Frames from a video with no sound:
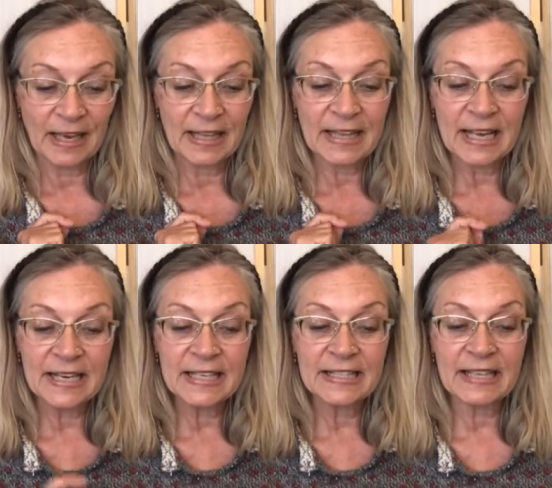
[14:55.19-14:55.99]
And
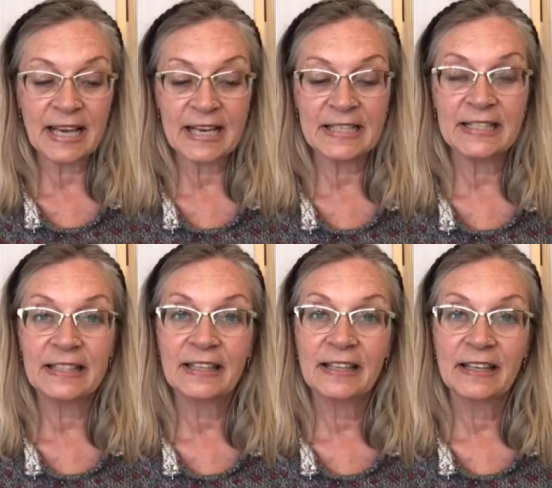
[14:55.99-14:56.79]
then he
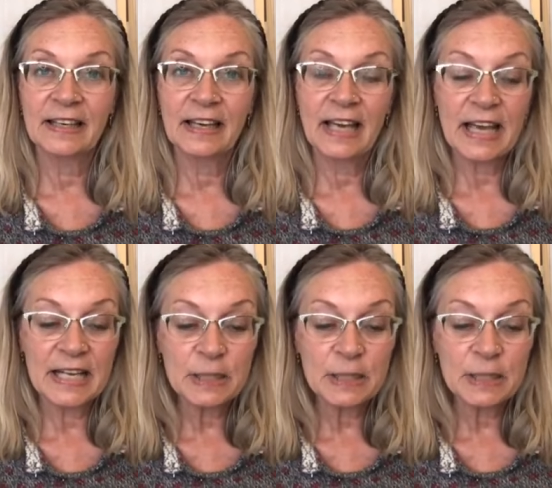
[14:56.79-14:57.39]
says, it